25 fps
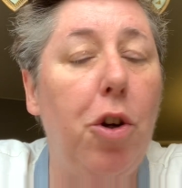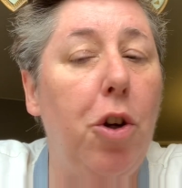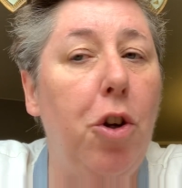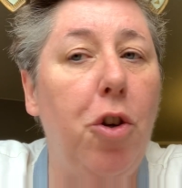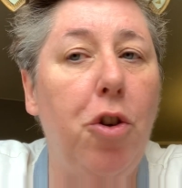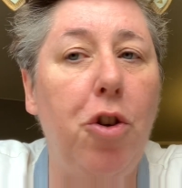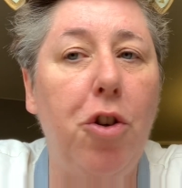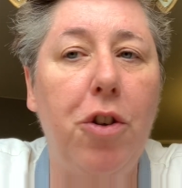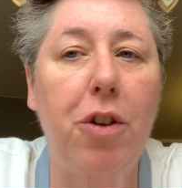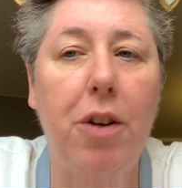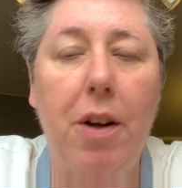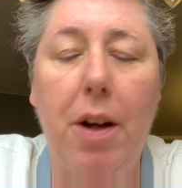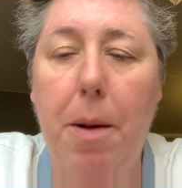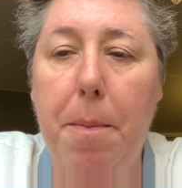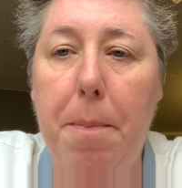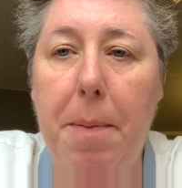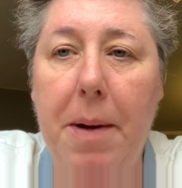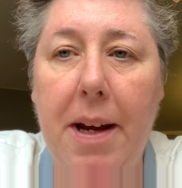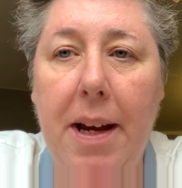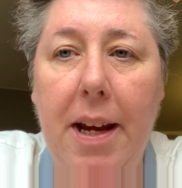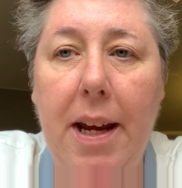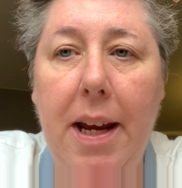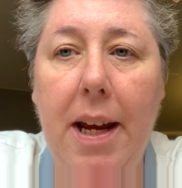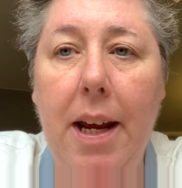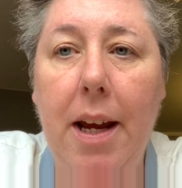You're just going to
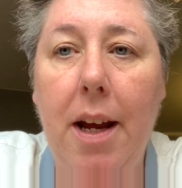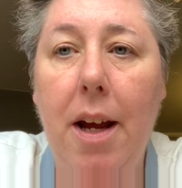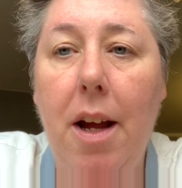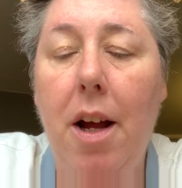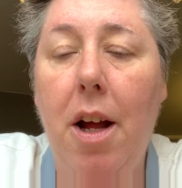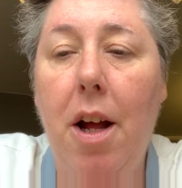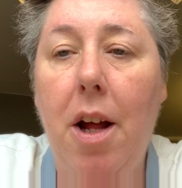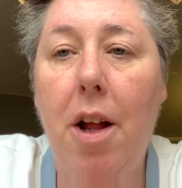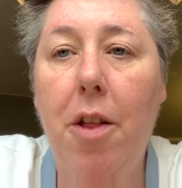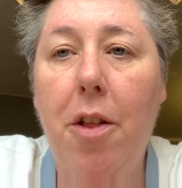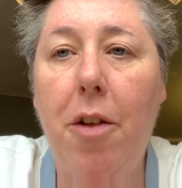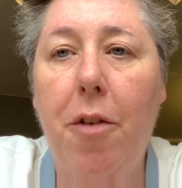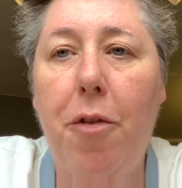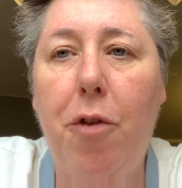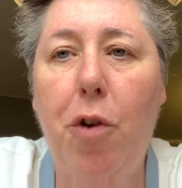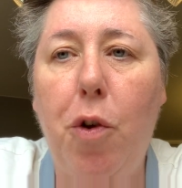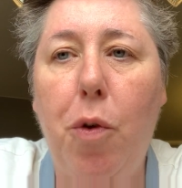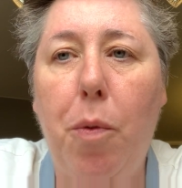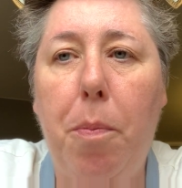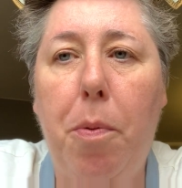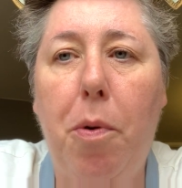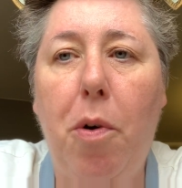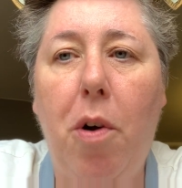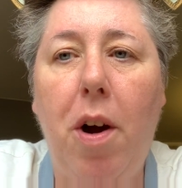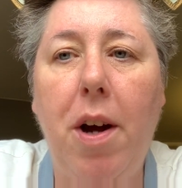pay the full
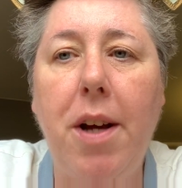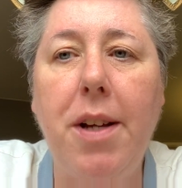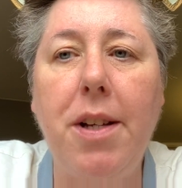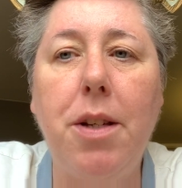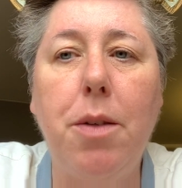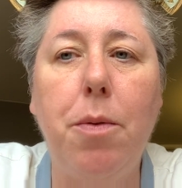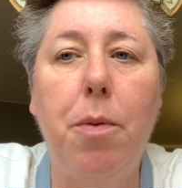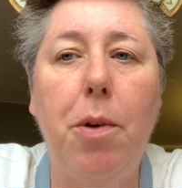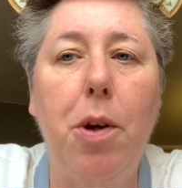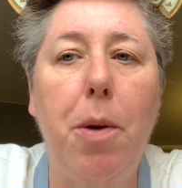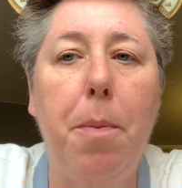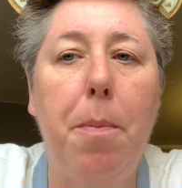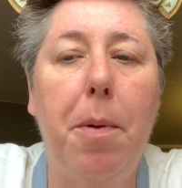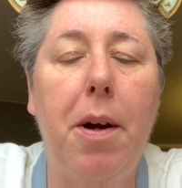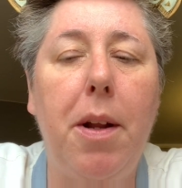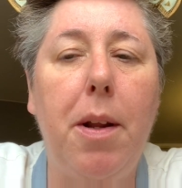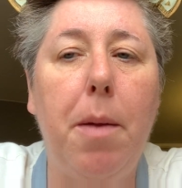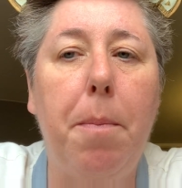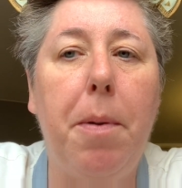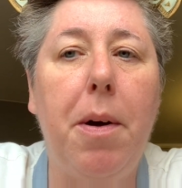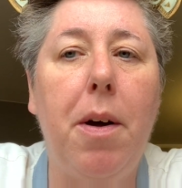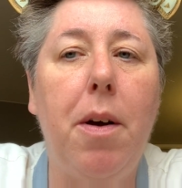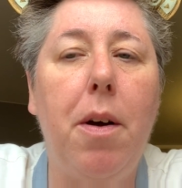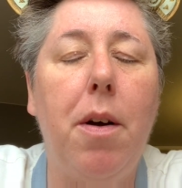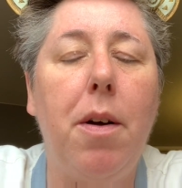price when you buy the
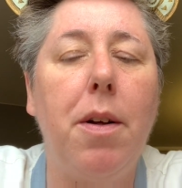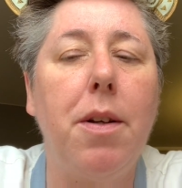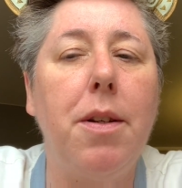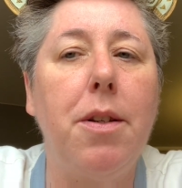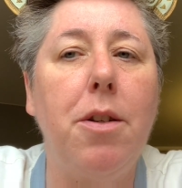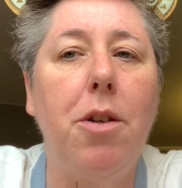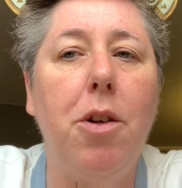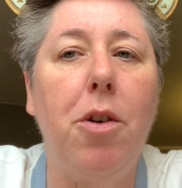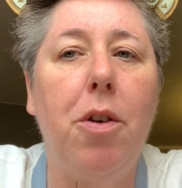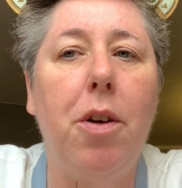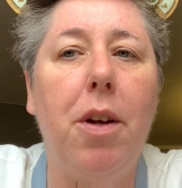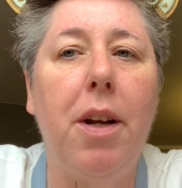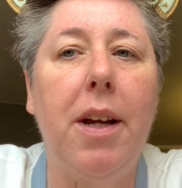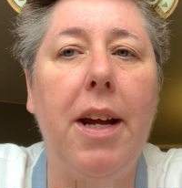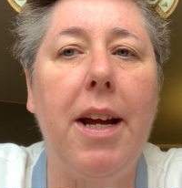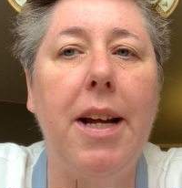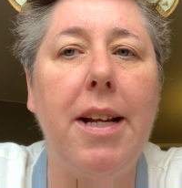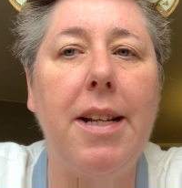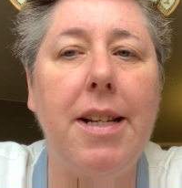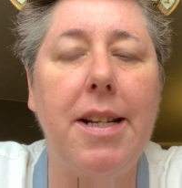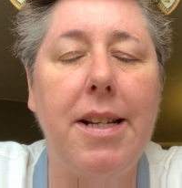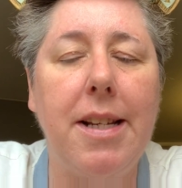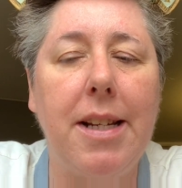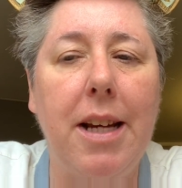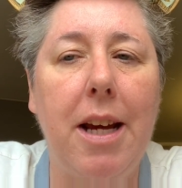pass. You're not going to get a
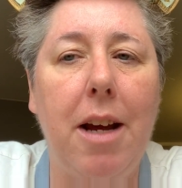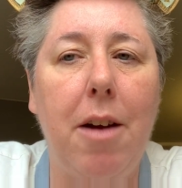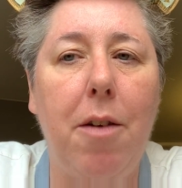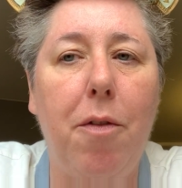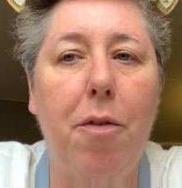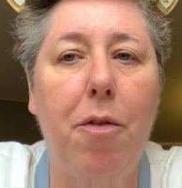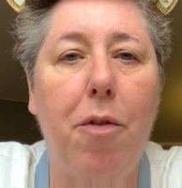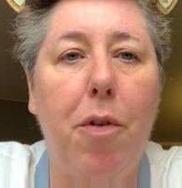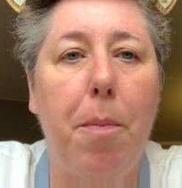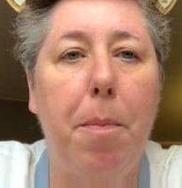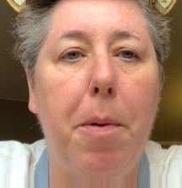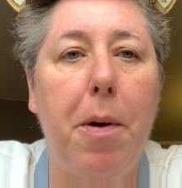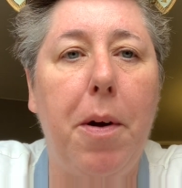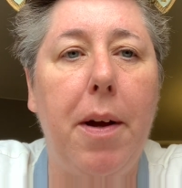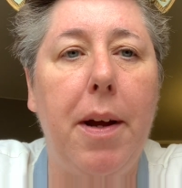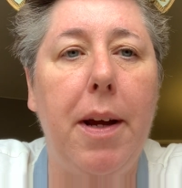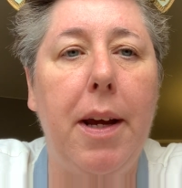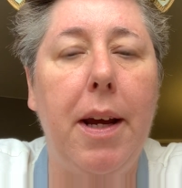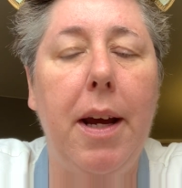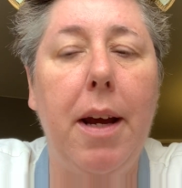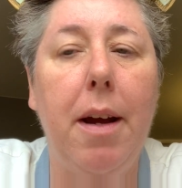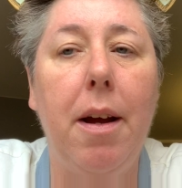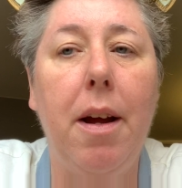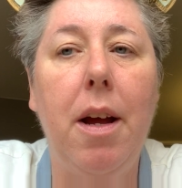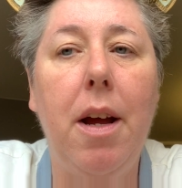discount for buying
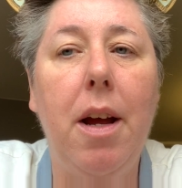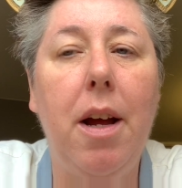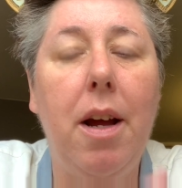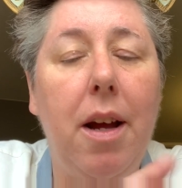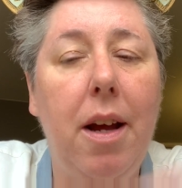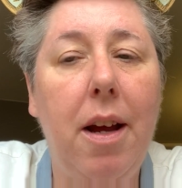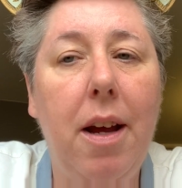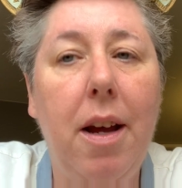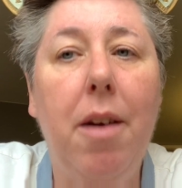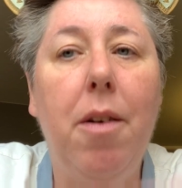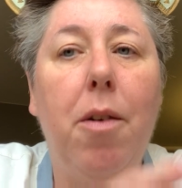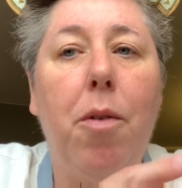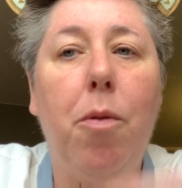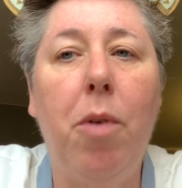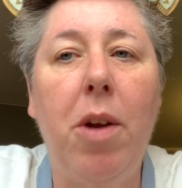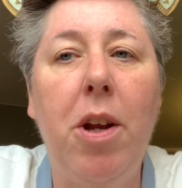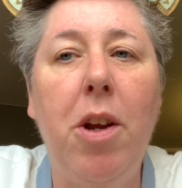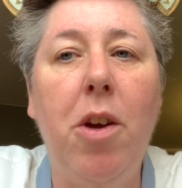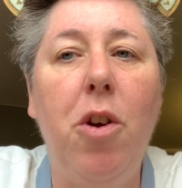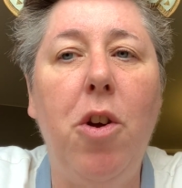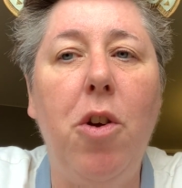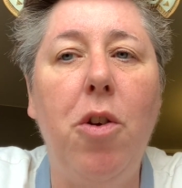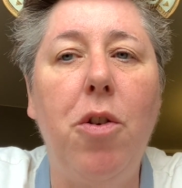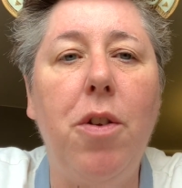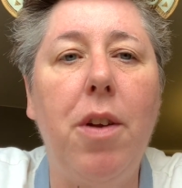it when you
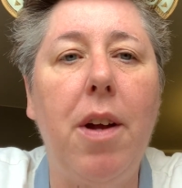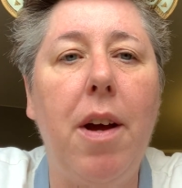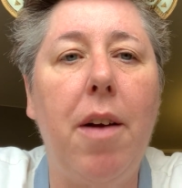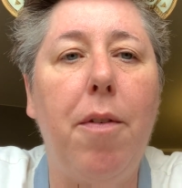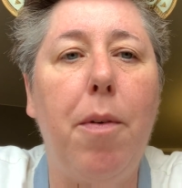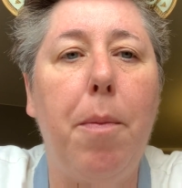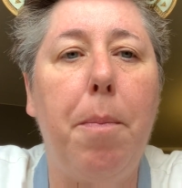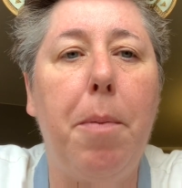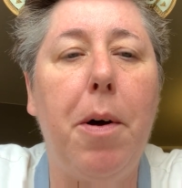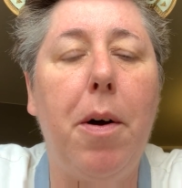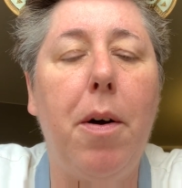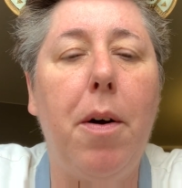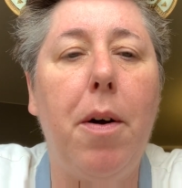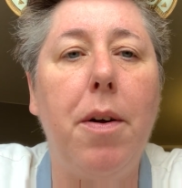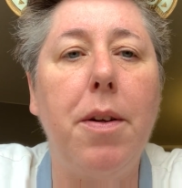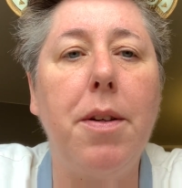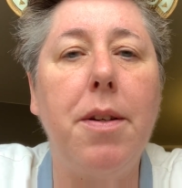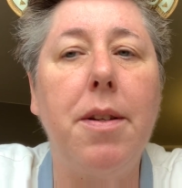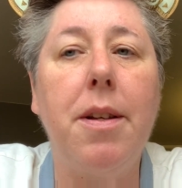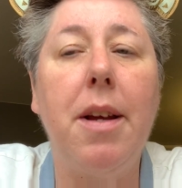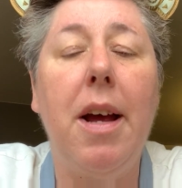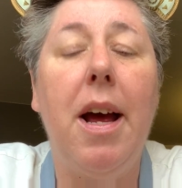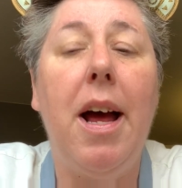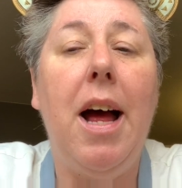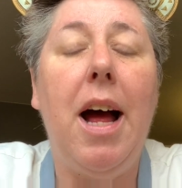used to have a pass.